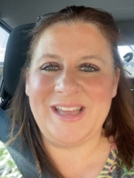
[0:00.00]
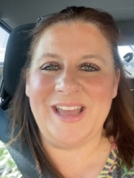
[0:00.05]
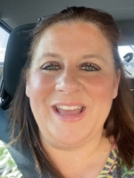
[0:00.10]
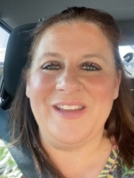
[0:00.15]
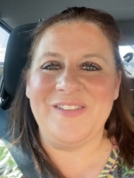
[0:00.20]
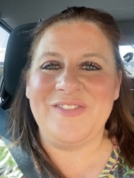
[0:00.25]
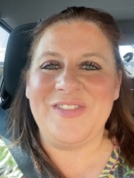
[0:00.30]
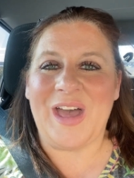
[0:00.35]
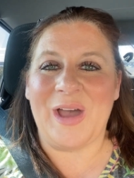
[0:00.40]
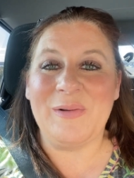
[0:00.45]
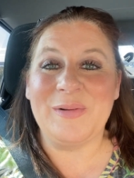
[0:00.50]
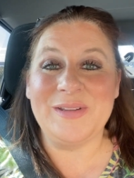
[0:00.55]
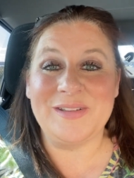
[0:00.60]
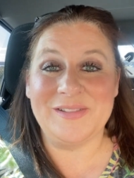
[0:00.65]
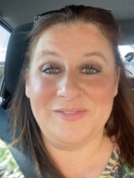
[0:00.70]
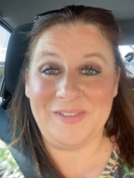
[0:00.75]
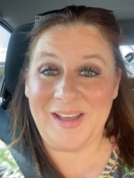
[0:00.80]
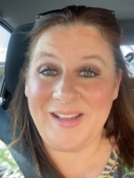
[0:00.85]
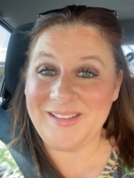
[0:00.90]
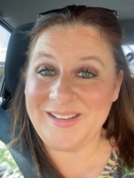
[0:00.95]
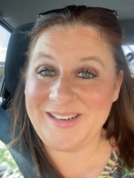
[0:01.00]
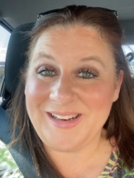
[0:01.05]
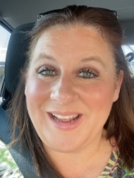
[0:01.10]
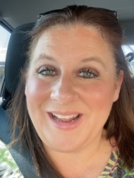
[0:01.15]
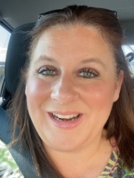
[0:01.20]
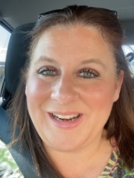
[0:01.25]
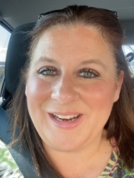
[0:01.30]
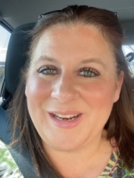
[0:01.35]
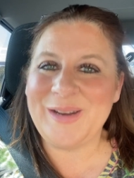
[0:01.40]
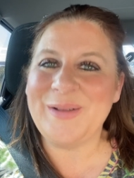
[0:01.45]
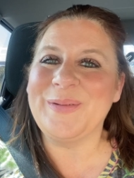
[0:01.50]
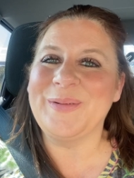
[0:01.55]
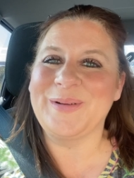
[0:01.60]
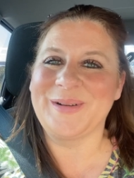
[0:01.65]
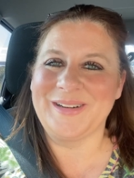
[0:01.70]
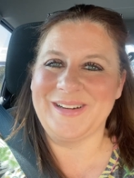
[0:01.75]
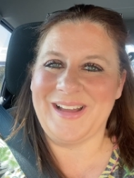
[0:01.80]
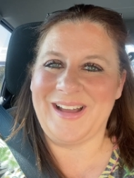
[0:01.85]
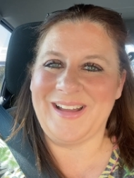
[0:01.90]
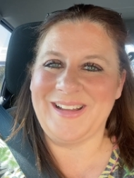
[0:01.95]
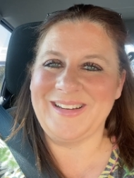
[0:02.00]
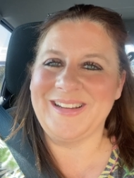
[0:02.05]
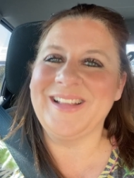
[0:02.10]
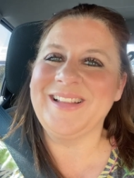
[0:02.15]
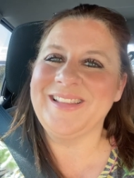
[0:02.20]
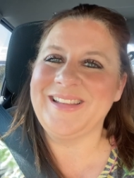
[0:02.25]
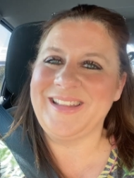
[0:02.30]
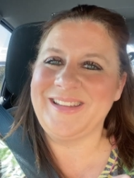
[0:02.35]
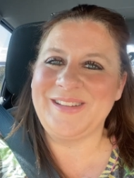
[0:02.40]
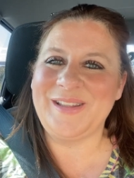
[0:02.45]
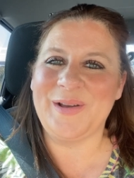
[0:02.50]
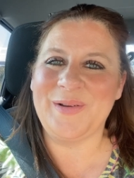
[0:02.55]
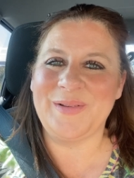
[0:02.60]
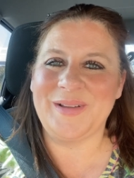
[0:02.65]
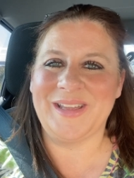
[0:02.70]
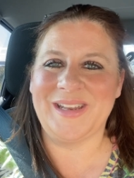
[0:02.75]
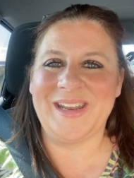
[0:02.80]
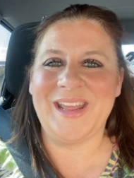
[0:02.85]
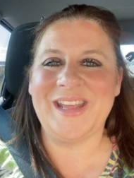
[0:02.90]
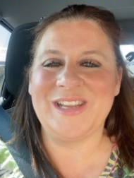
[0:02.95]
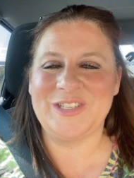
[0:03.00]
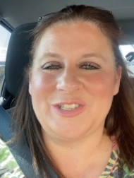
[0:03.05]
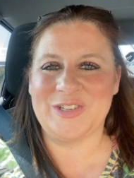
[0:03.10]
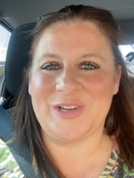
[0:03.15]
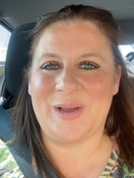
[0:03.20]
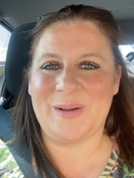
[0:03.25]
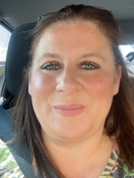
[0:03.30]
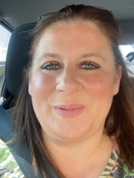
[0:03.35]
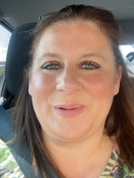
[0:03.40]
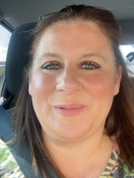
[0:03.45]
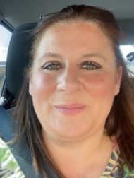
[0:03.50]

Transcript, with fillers: if that was validated or not. Let's go in and shop.